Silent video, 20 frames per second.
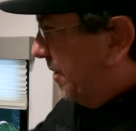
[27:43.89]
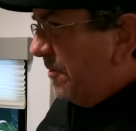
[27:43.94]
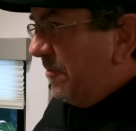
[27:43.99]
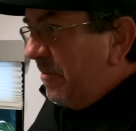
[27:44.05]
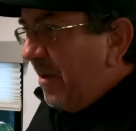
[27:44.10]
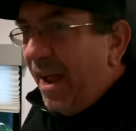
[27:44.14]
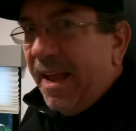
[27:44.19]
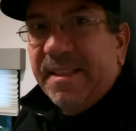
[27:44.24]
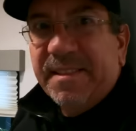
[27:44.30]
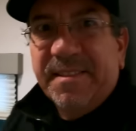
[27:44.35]

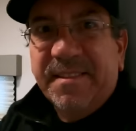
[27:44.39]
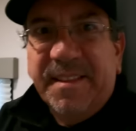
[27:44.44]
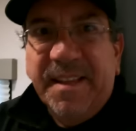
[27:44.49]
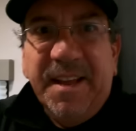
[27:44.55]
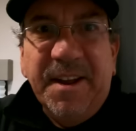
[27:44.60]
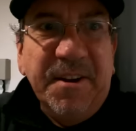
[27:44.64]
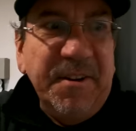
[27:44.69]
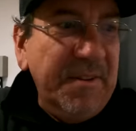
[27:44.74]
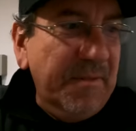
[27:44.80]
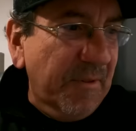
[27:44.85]
right
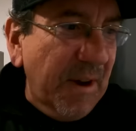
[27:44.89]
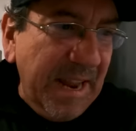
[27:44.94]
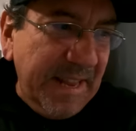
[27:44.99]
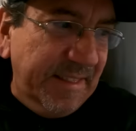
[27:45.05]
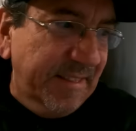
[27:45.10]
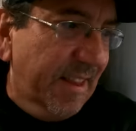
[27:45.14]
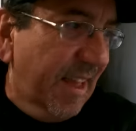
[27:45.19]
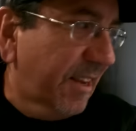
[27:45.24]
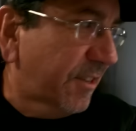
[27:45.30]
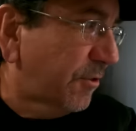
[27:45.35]
there,
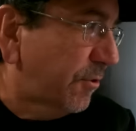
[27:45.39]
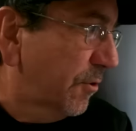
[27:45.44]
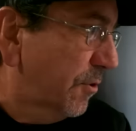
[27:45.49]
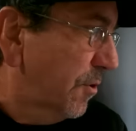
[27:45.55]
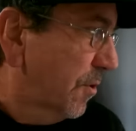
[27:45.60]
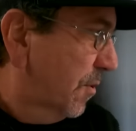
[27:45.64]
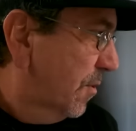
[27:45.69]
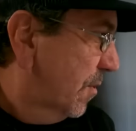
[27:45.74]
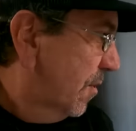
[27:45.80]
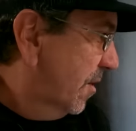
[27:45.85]
right next to
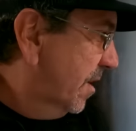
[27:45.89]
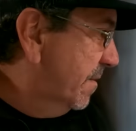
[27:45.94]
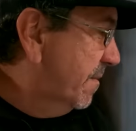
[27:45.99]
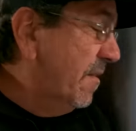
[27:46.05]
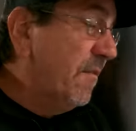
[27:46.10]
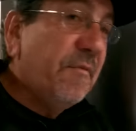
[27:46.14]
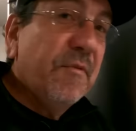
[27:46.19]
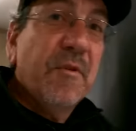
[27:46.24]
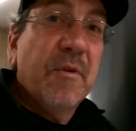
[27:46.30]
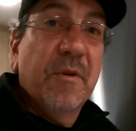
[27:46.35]
you. Or
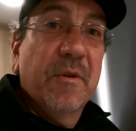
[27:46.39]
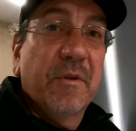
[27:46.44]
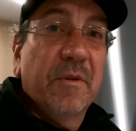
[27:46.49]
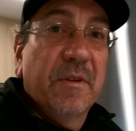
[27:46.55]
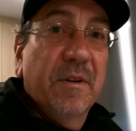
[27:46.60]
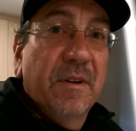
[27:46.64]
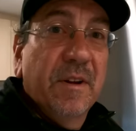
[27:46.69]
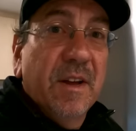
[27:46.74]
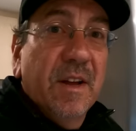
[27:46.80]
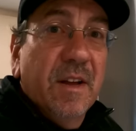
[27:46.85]
even
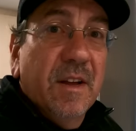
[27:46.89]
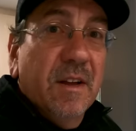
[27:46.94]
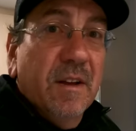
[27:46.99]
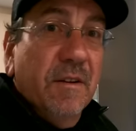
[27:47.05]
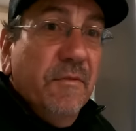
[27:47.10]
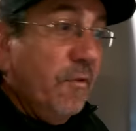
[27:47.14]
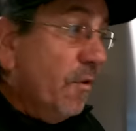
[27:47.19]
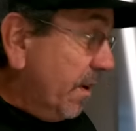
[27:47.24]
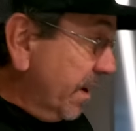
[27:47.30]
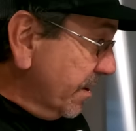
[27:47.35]
for
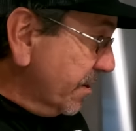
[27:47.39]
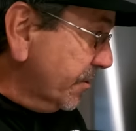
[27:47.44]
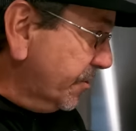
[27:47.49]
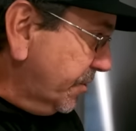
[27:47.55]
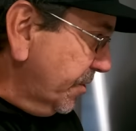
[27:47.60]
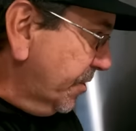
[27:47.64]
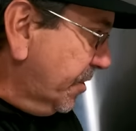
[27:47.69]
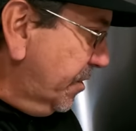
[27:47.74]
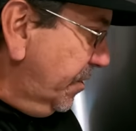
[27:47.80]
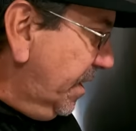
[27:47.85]
air
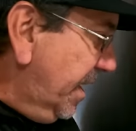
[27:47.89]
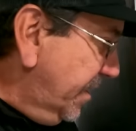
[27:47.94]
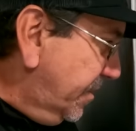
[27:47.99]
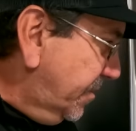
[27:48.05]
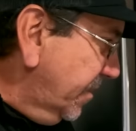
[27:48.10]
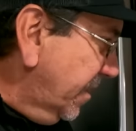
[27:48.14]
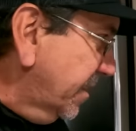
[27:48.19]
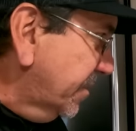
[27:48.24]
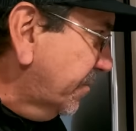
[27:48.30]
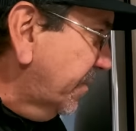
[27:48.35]

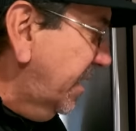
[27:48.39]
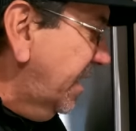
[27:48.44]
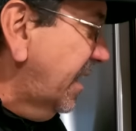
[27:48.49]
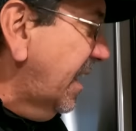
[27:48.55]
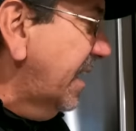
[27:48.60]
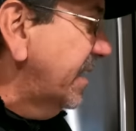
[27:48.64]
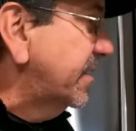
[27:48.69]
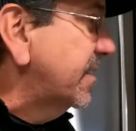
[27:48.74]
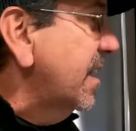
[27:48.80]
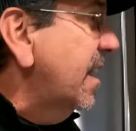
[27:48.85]
circulation, it's really
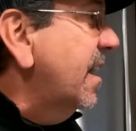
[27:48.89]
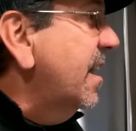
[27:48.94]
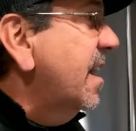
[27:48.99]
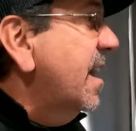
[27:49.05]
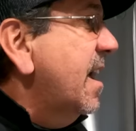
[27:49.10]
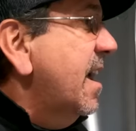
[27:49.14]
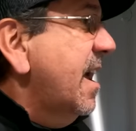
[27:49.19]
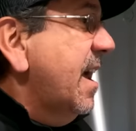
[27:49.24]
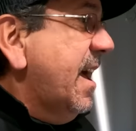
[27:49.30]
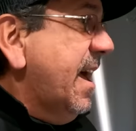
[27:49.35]
nice.
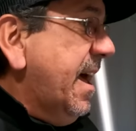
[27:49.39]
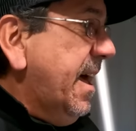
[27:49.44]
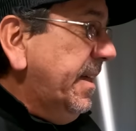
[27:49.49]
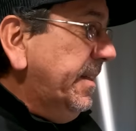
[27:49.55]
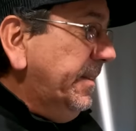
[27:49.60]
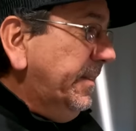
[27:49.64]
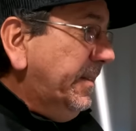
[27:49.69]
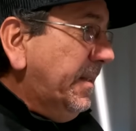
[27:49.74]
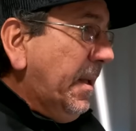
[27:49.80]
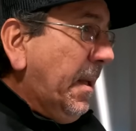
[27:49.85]

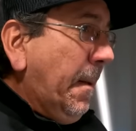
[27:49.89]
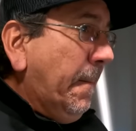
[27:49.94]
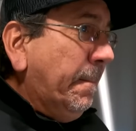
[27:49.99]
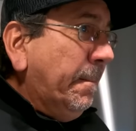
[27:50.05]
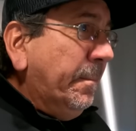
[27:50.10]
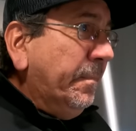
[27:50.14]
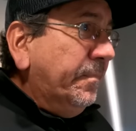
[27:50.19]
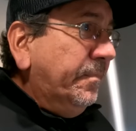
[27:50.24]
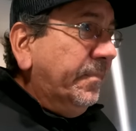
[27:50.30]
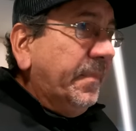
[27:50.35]
And
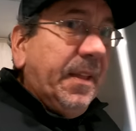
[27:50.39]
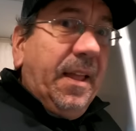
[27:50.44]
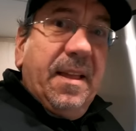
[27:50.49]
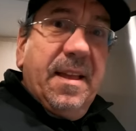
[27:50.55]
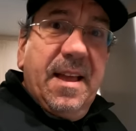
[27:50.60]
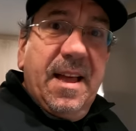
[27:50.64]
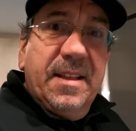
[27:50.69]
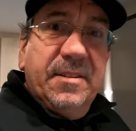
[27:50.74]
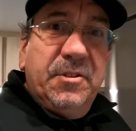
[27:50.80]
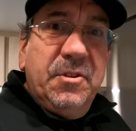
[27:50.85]

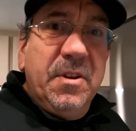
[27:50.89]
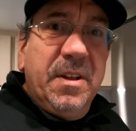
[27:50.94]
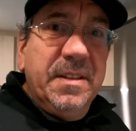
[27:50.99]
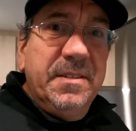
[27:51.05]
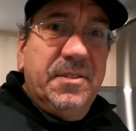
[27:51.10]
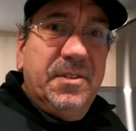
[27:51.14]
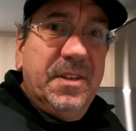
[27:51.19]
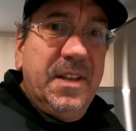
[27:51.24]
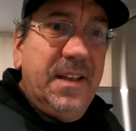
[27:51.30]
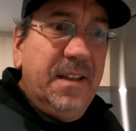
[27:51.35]
as you
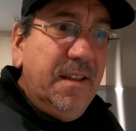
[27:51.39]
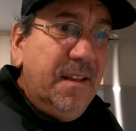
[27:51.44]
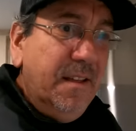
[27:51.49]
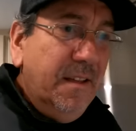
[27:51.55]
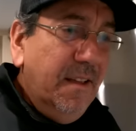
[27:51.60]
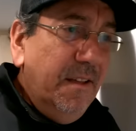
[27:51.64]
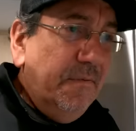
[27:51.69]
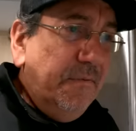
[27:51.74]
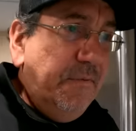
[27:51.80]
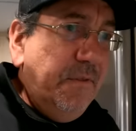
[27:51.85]
can
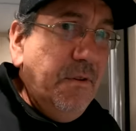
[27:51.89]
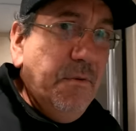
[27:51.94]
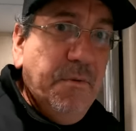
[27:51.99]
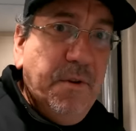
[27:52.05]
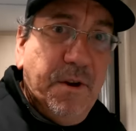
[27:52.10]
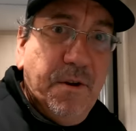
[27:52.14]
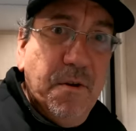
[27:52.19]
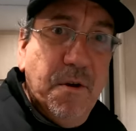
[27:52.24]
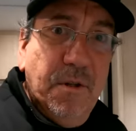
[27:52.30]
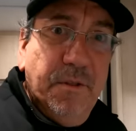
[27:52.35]
see, if you
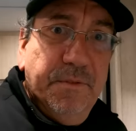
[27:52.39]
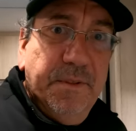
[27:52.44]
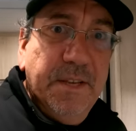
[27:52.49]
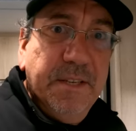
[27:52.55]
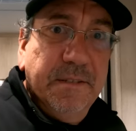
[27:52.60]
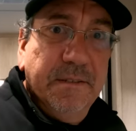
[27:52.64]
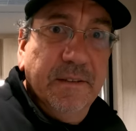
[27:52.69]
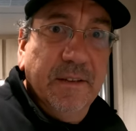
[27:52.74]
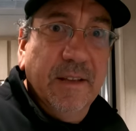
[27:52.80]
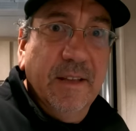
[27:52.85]
recall,
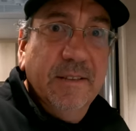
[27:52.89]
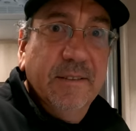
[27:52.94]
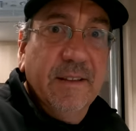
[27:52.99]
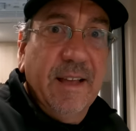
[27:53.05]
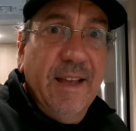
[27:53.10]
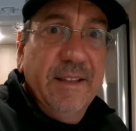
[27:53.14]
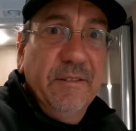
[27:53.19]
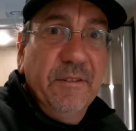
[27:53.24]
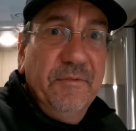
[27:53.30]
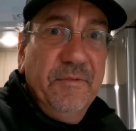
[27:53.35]
this is
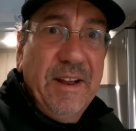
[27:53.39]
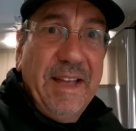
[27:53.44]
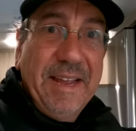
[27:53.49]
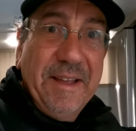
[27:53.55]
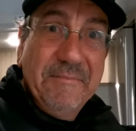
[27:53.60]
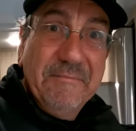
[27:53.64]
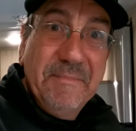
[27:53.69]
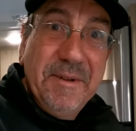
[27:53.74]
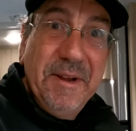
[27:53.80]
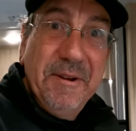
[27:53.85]
kind of
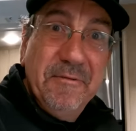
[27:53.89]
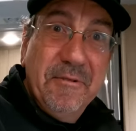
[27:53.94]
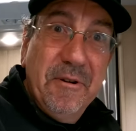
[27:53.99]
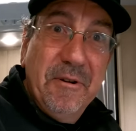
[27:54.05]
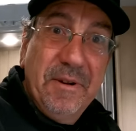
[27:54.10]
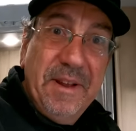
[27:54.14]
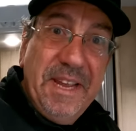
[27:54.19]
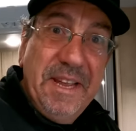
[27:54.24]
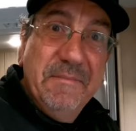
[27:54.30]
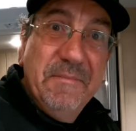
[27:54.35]
like a
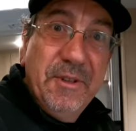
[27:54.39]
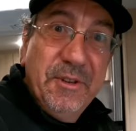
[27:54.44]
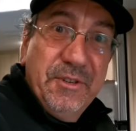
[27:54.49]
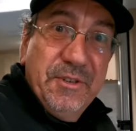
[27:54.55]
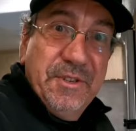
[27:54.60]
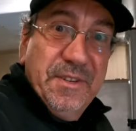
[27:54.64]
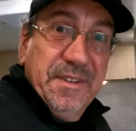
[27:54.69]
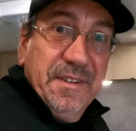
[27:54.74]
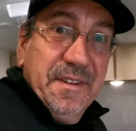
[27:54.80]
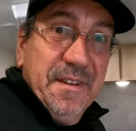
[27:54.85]
mirror
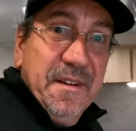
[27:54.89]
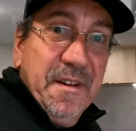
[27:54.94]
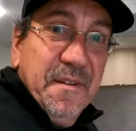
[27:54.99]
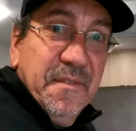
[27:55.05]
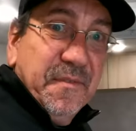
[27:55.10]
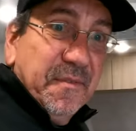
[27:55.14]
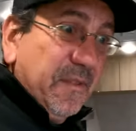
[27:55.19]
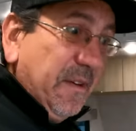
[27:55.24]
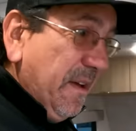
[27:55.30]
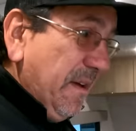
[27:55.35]
image
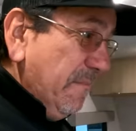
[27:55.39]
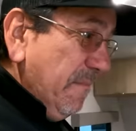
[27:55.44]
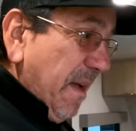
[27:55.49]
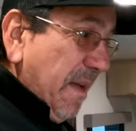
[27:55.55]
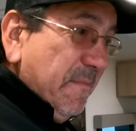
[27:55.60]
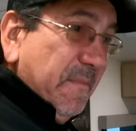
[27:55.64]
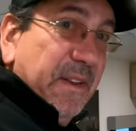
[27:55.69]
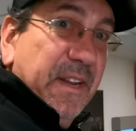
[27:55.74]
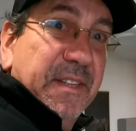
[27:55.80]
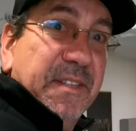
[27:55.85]
of
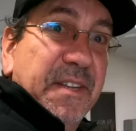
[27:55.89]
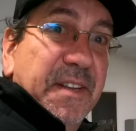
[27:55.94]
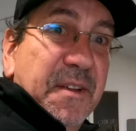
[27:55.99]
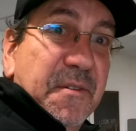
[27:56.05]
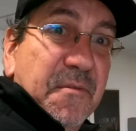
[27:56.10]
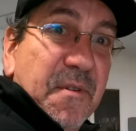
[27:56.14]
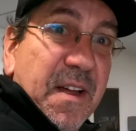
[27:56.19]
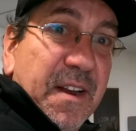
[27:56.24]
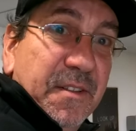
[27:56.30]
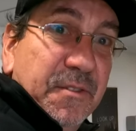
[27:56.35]
my
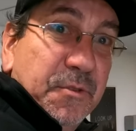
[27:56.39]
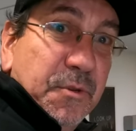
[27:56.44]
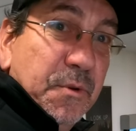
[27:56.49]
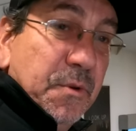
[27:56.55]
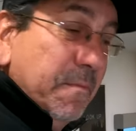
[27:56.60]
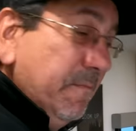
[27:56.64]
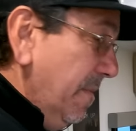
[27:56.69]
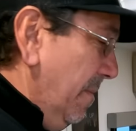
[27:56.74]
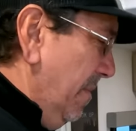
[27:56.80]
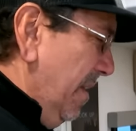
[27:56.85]
Minitini 1 and
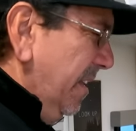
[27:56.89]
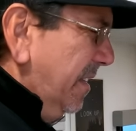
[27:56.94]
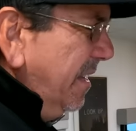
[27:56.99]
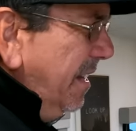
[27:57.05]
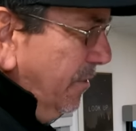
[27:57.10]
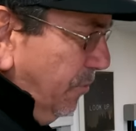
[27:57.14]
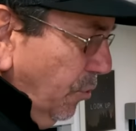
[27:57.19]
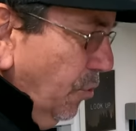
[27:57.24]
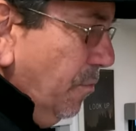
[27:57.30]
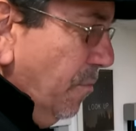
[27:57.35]
2.
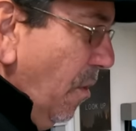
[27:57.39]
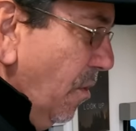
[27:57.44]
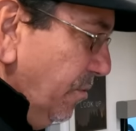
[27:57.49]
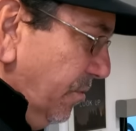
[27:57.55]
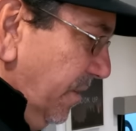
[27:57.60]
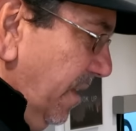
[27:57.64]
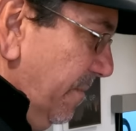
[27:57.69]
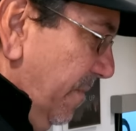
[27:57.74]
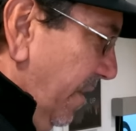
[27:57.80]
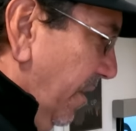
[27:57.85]
Minitini 2
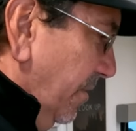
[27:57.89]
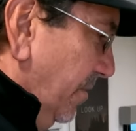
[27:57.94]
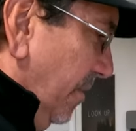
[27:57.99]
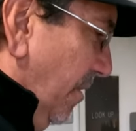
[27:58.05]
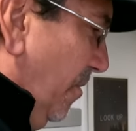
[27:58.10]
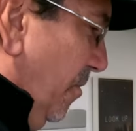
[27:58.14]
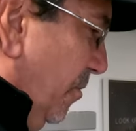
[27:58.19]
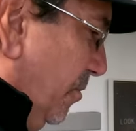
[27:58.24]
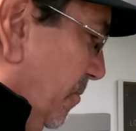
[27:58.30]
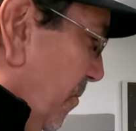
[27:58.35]
mostly, because
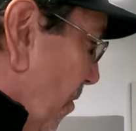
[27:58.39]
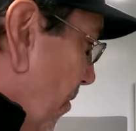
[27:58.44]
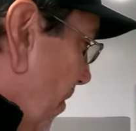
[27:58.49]
it looks